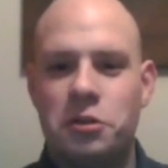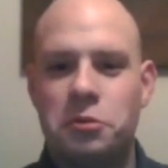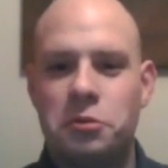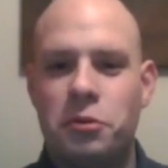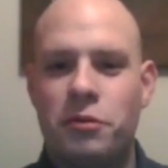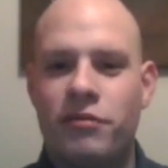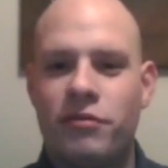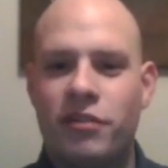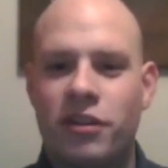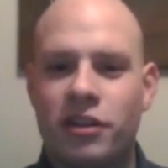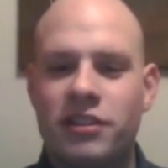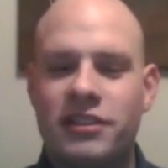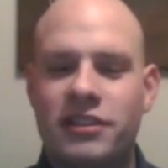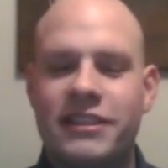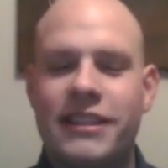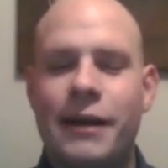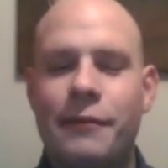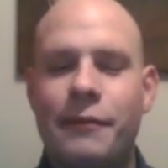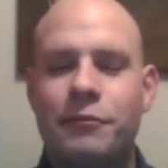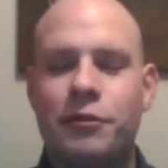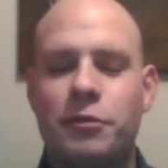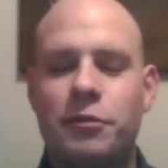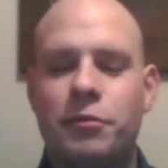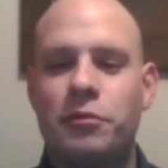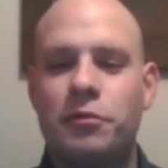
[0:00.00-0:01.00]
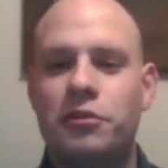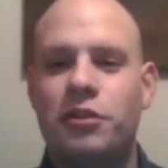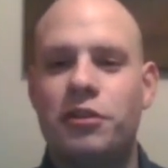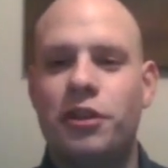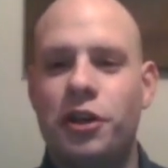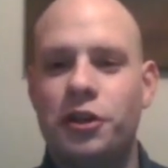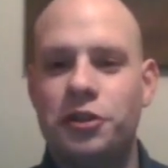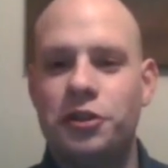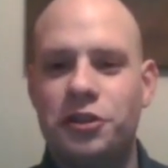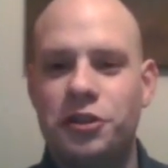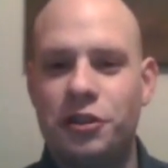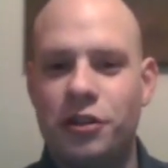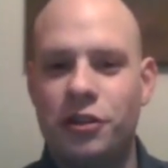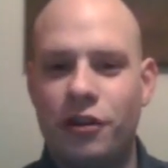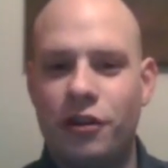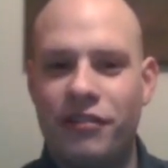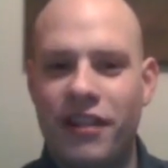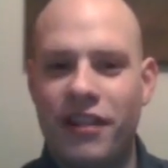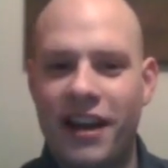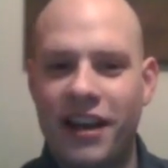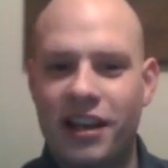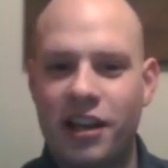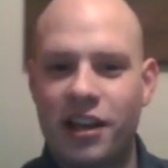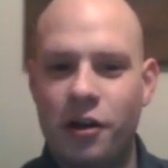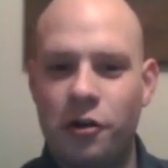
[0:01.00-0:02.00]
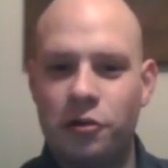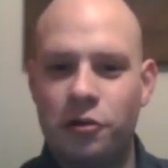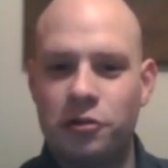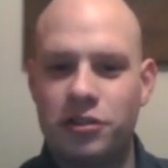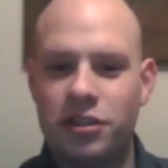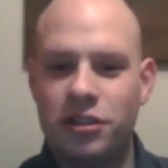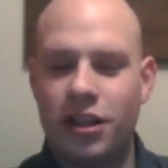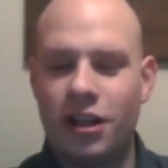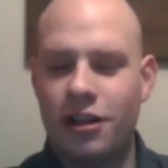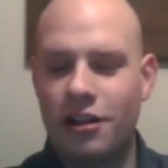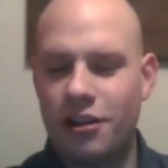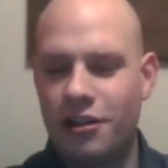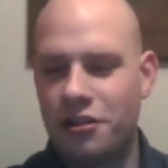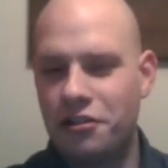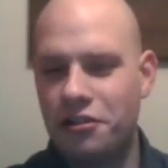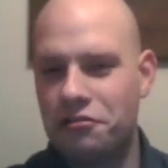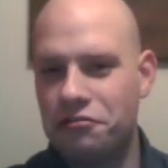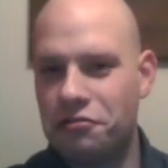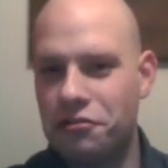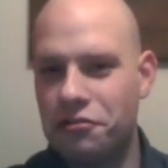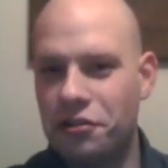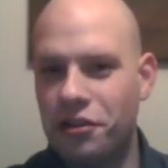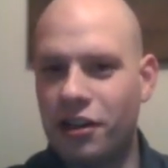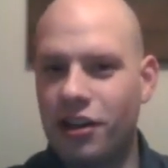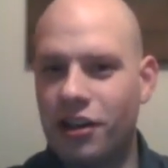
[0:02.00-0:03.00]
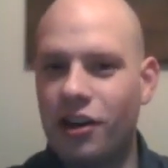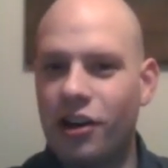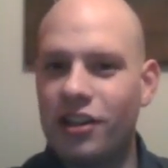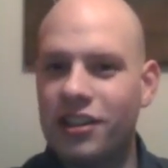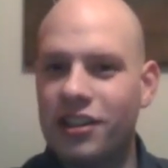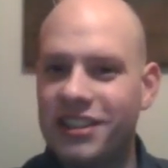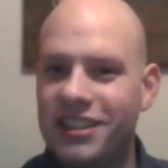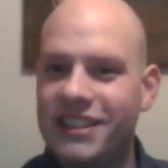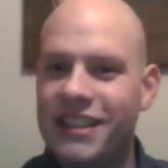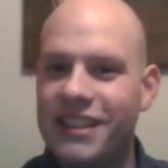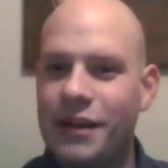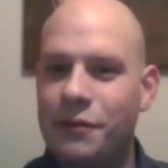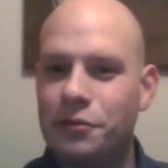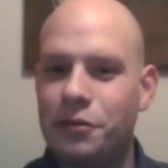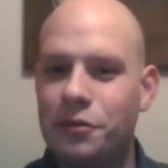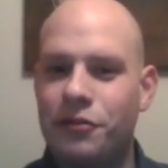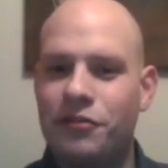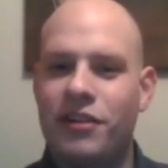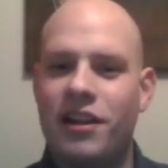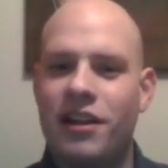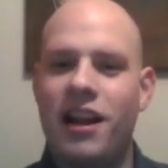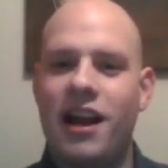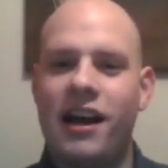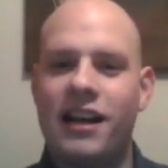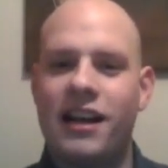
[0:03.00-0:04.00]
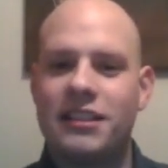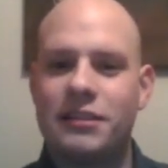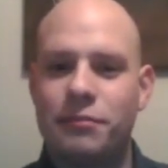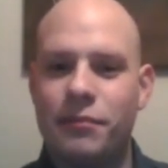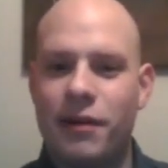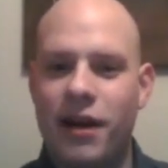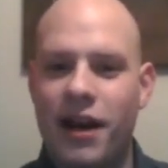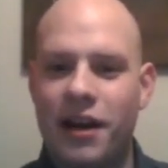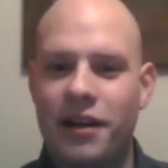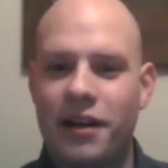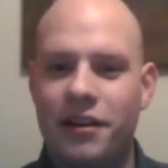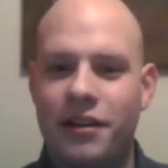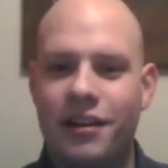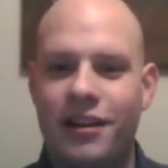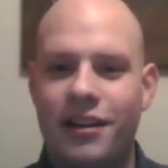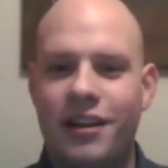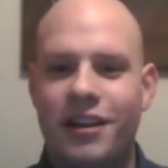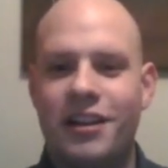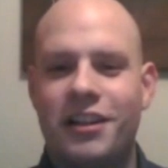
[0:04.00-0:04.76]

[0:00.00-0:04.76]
with a contemptible notion of their culture through the concept of the last man,